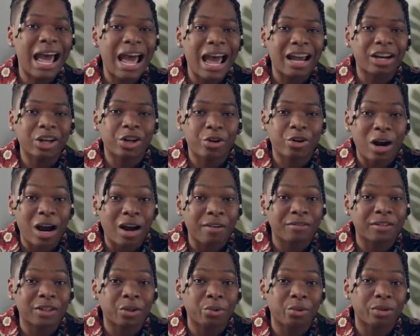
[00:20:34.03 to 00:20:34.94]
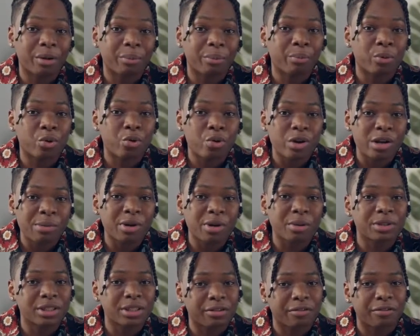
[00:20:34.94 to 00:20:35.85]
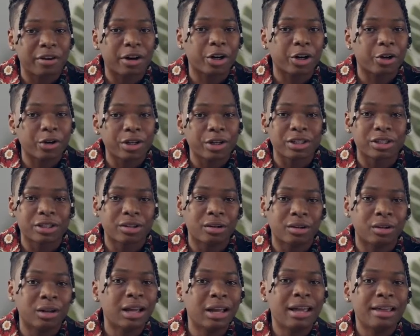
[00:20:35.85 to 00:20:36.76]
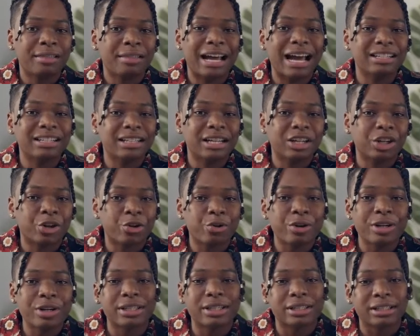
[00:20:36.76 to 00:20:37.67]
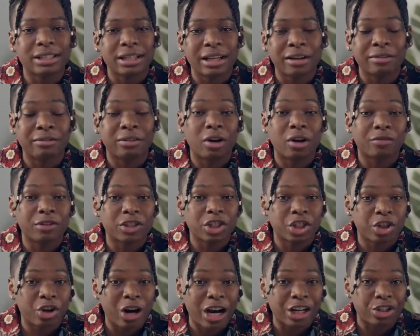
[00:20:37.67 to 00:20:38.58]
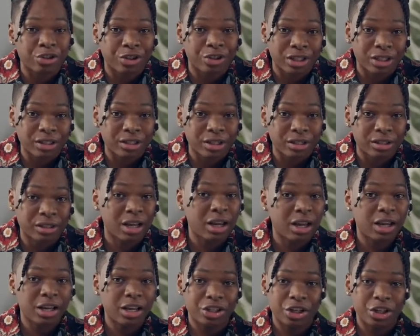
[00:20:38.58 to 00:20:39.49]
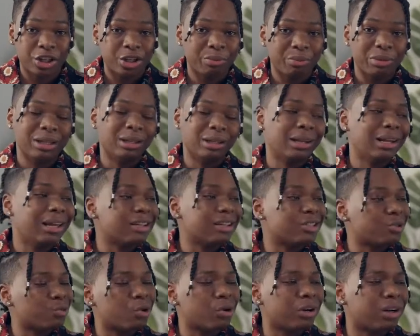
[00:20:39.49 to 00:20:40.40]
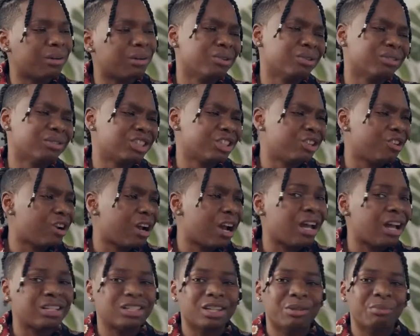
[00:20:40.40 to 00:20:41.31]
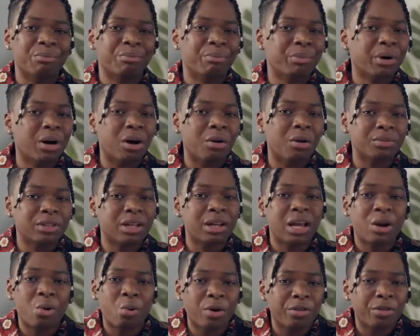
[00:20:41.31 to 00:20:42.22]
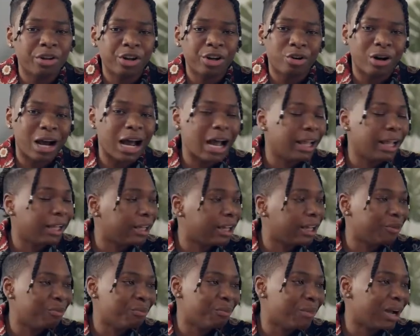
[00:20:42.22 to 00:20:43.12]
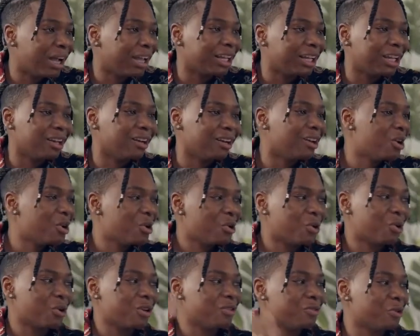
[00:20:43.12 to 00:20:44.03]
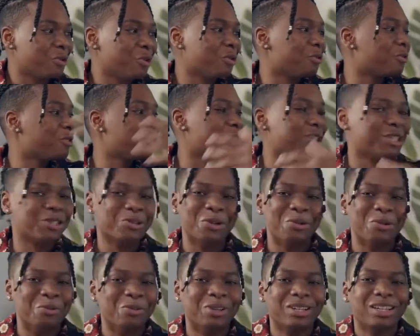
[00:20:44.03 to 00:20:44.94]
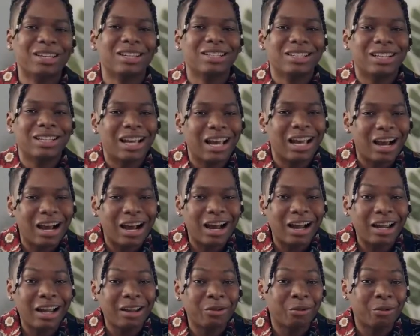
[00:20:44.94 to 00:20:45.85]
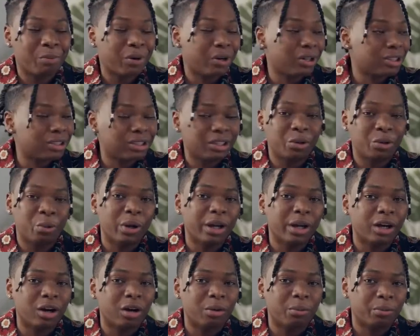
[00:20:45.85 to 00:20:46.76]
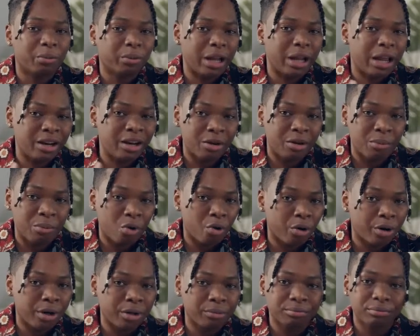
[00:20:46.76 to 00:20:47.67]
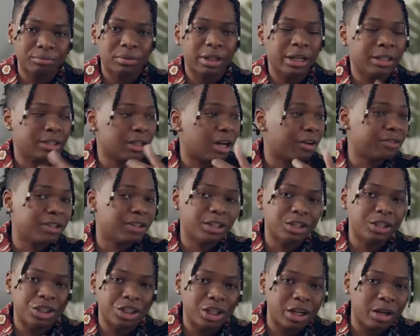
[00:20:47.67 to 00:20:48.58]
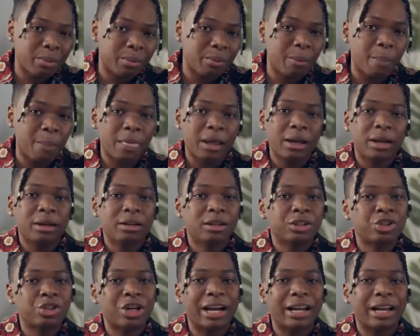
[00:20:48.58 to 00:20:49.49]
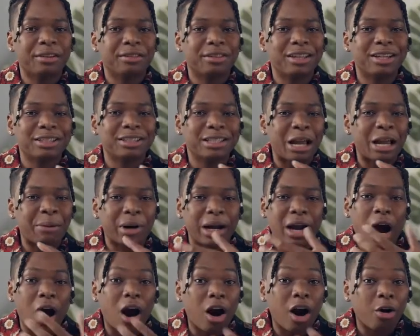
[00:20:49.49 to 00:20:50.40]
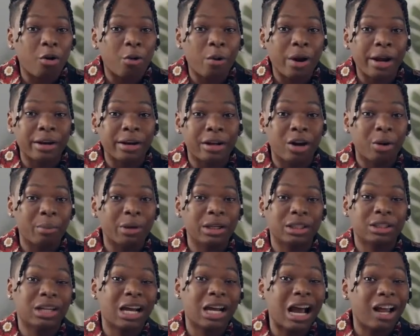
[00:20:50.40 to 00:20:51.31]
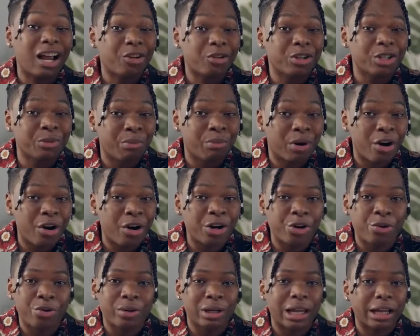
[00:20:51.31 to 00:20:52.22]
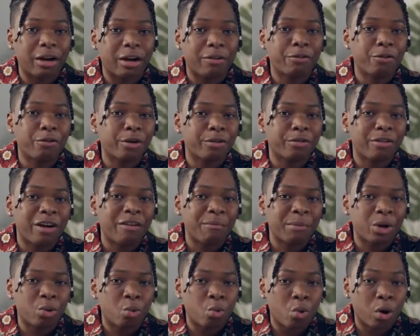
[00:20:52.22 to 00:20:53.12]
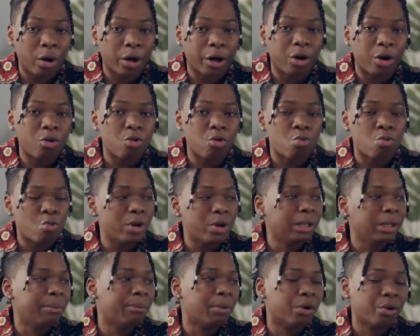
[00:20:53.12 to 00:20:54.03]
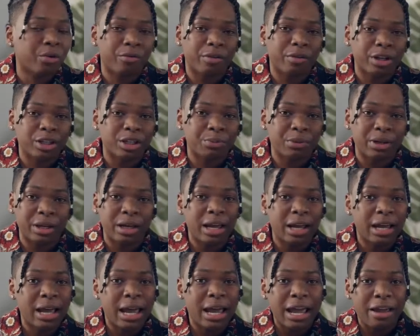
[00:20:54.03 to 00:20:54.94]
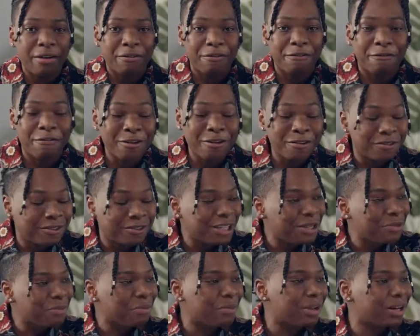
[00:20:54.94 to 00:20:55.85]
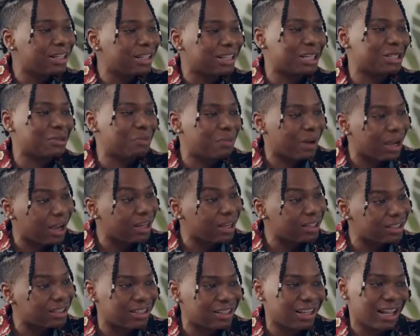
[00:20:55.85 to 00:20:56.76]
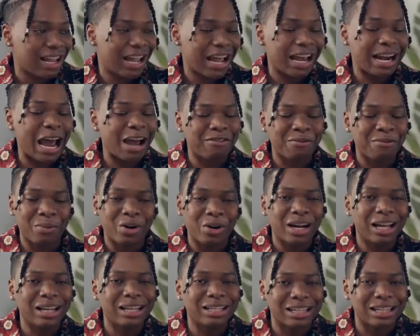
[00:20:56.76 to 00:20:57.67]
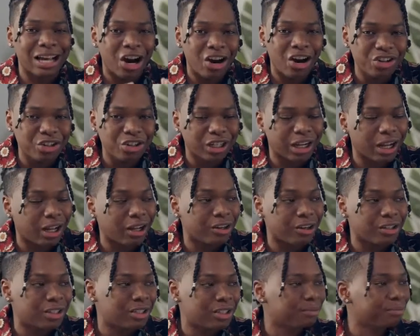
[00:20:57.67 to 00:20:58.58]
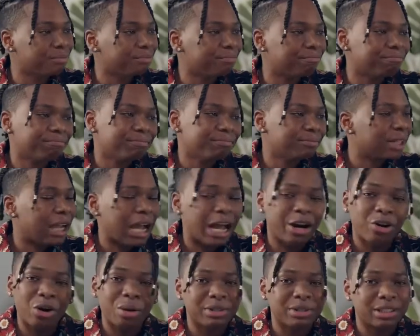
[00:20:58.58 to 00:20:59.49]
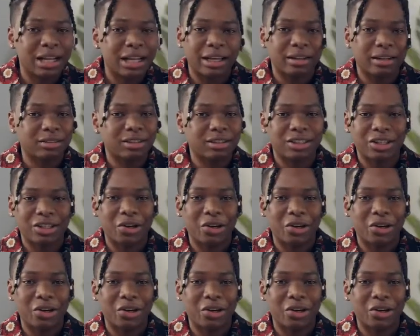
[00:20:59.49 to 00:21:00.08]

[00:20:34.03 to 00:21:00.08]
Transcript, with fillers: and crafted with a premium sapphire crystal that has increased its level of scratch resistance. So you could be less worried about scratch and bumps, whether you're hiking, biking, or even going for a swim. I personally wake up in the morning, it's off to the gym, mm -hmm. tracking things like my heart rate, how many calories burned during like a 45 minute workout really motivates me. If 50 minutes has passed, and I haven't burned at least 100 calories, Hustle. I know I'm slacking. So